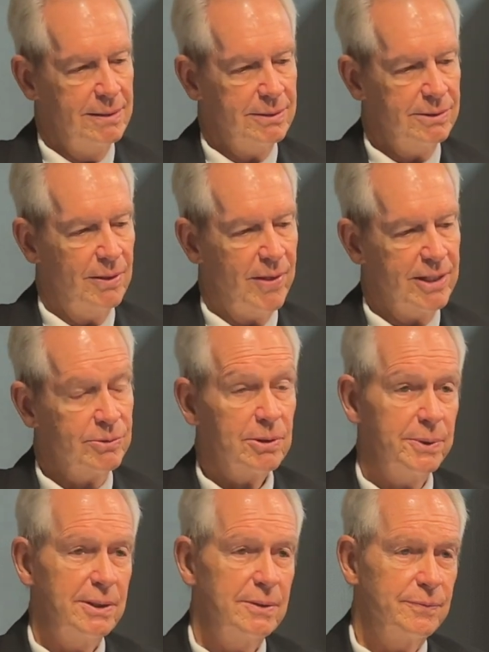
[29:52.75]
So that's what
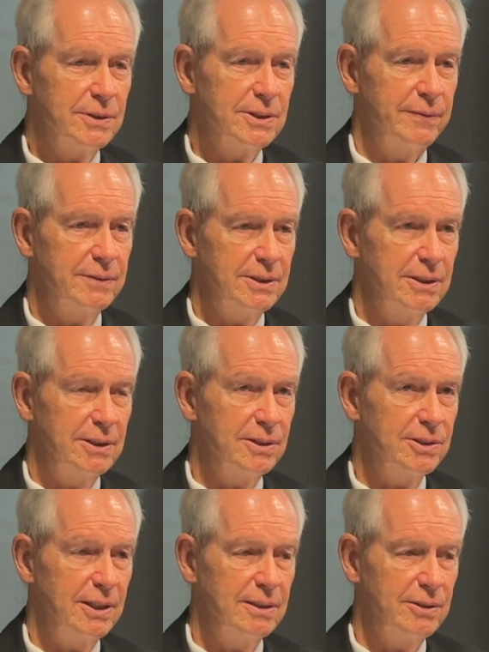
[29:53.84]
we did for 17
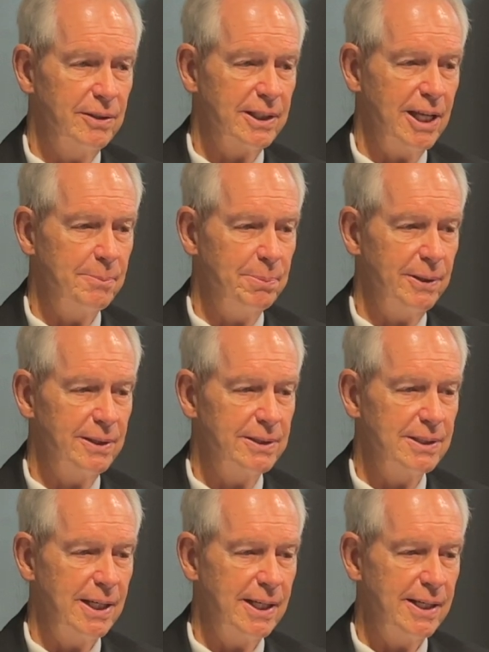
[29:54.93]
years. And during that period of
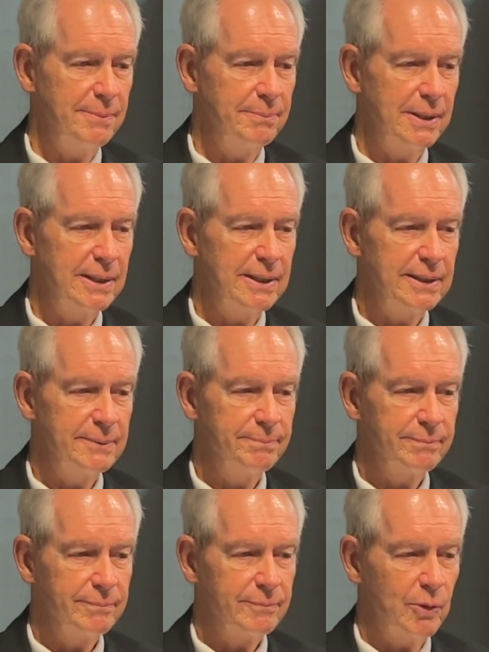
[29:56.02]
time,
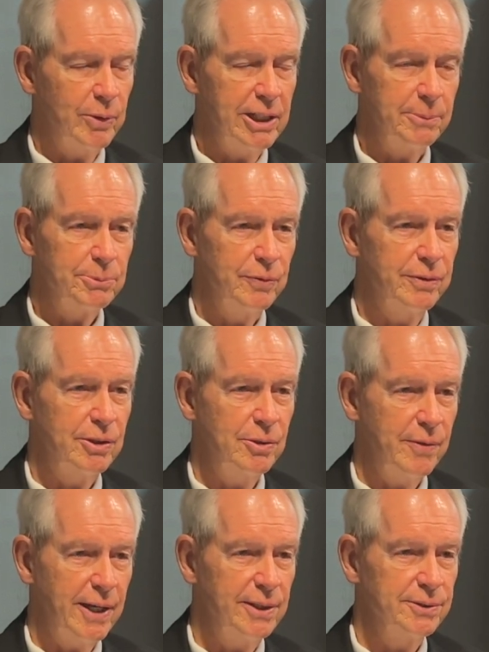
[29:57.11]
we helped over
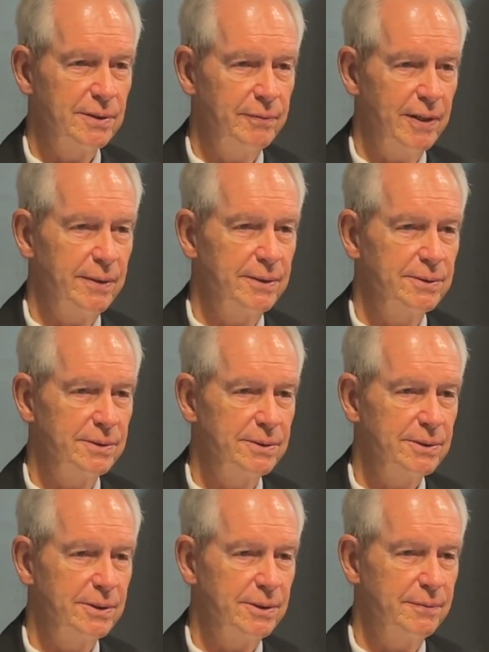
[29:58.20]
2,000 veterans
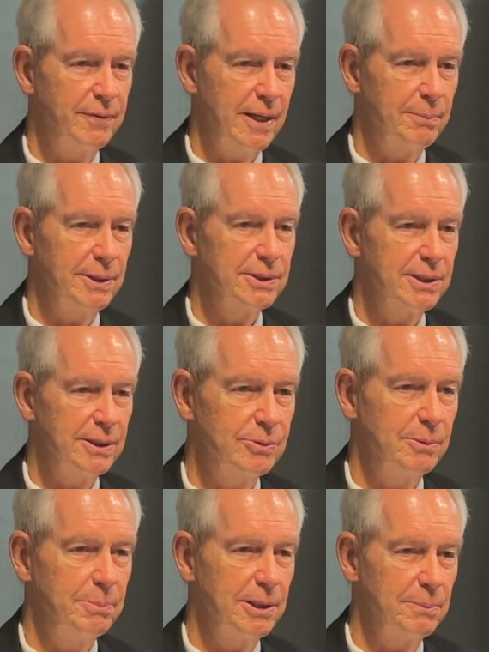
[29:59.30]
and their families get
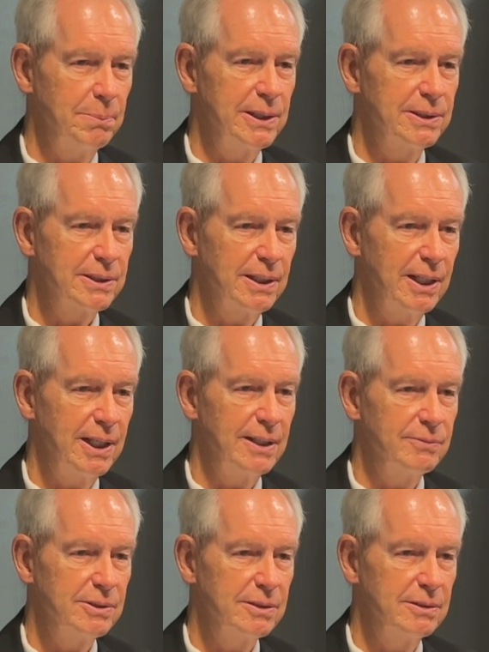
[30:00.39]
a better place in
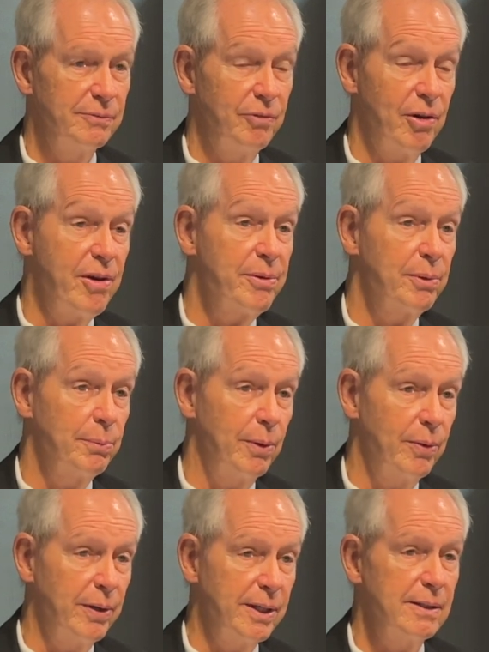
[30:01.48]
life. So very
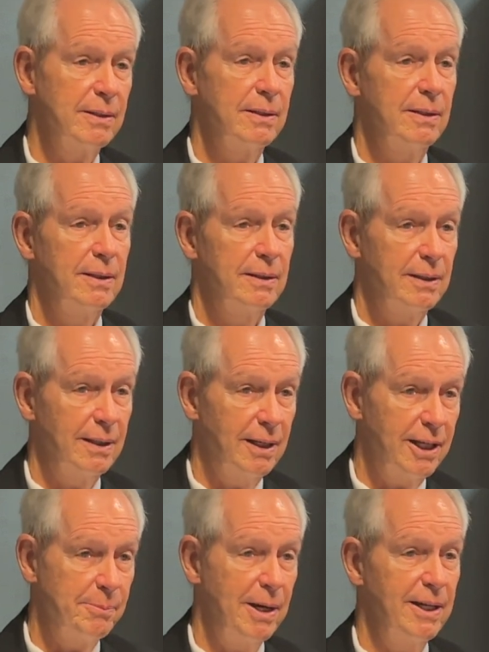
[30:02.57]
rewarding.
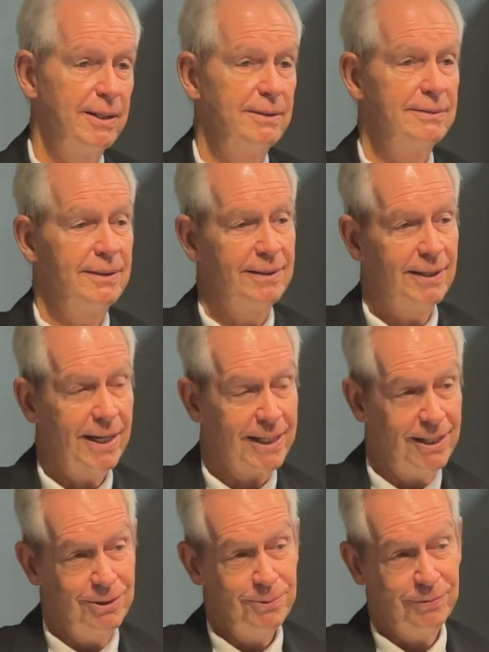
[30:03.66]
I
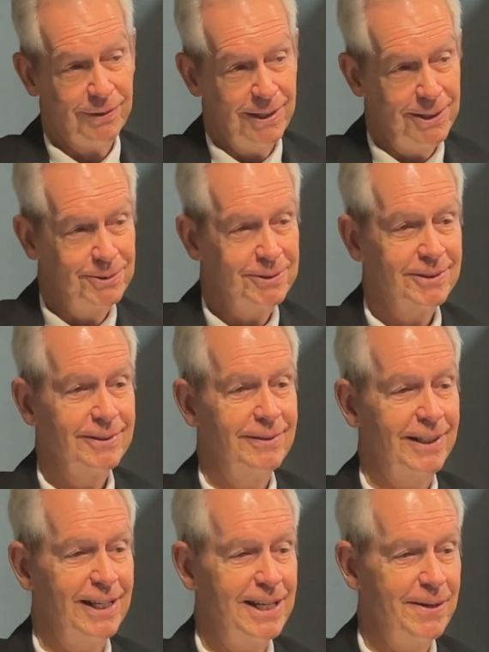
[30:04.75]
got new friends
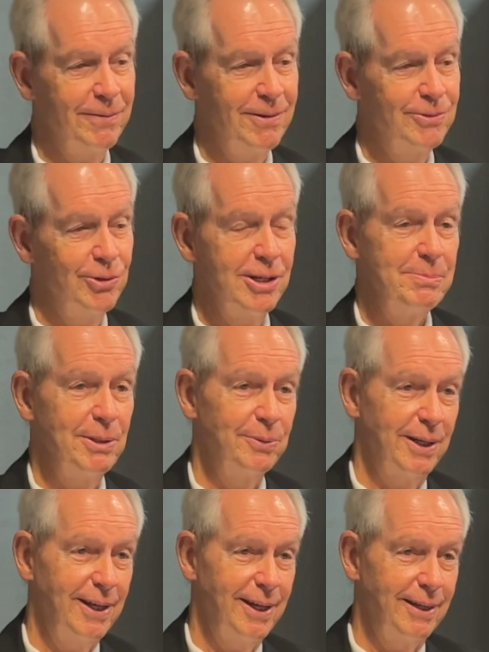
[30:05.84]
that I never dreamed I
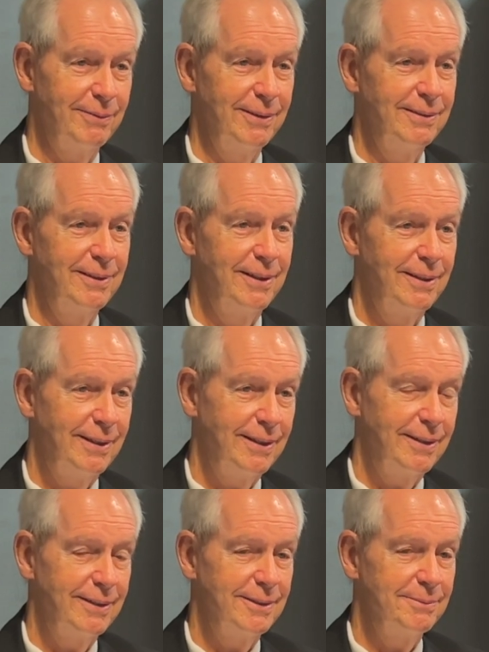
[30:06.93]
would have
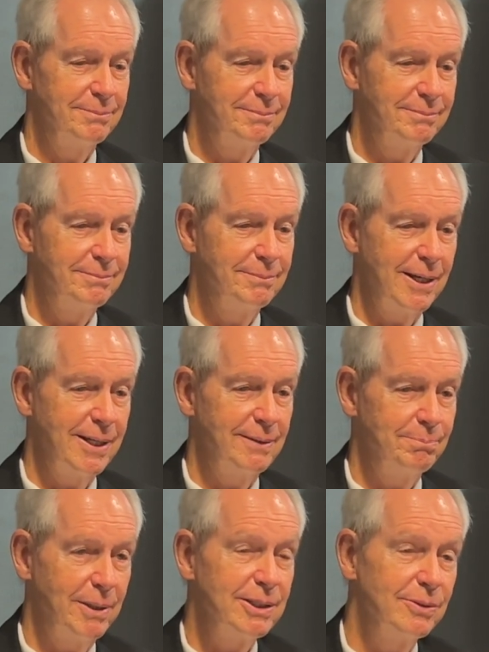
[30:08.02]

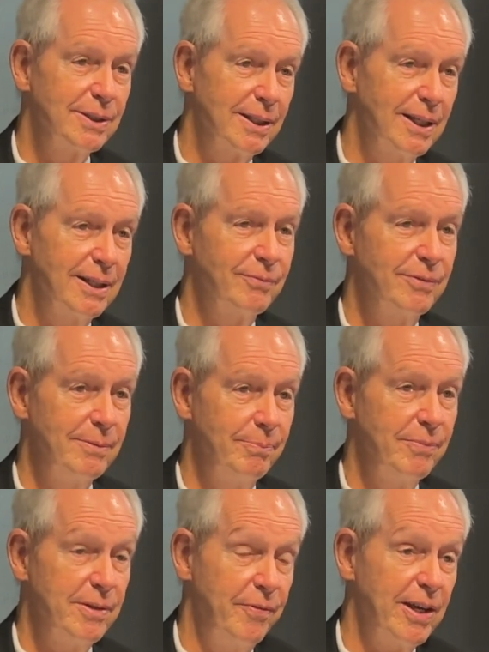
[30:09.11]
by doing that
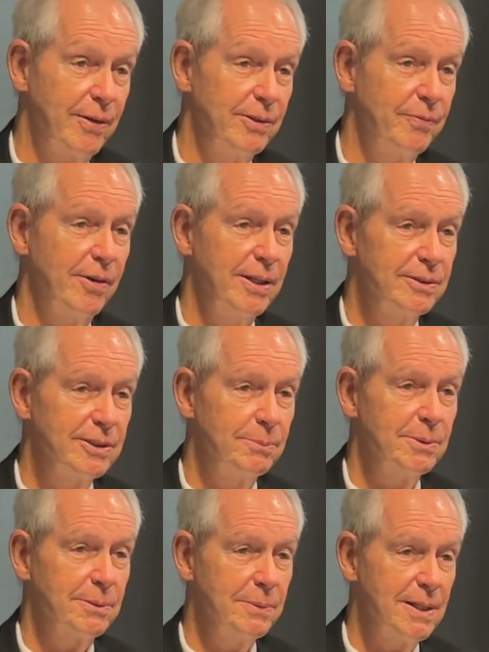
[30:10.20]
from the veteran friends I'm
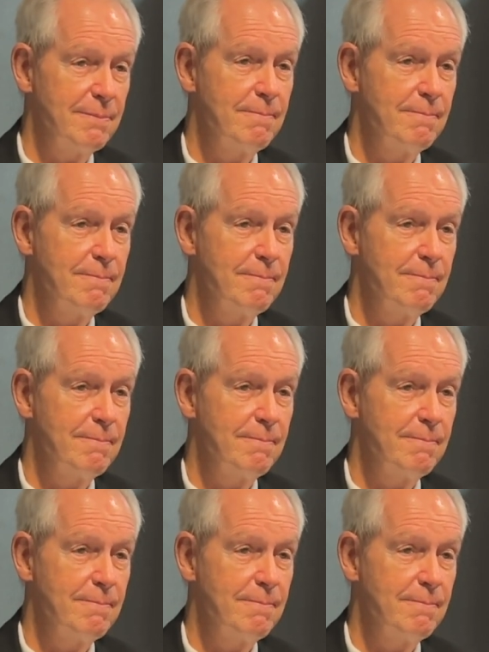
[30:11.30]
talking about.